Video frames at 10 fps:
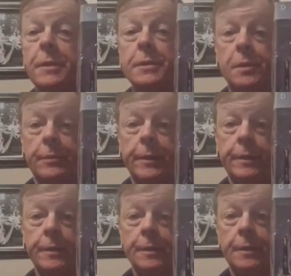in this
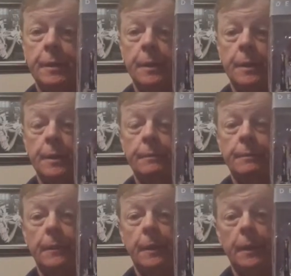series.
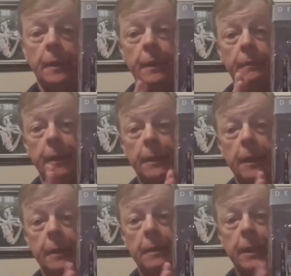And
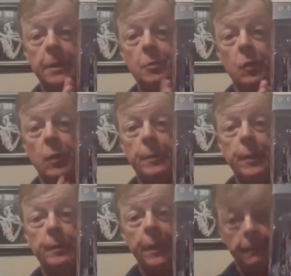I'd like this one quite a
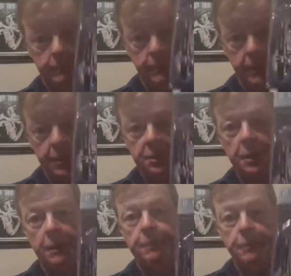bit. But
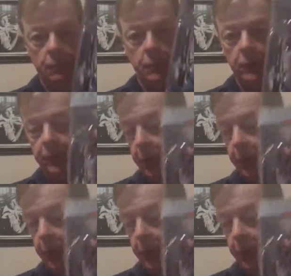Destiny, good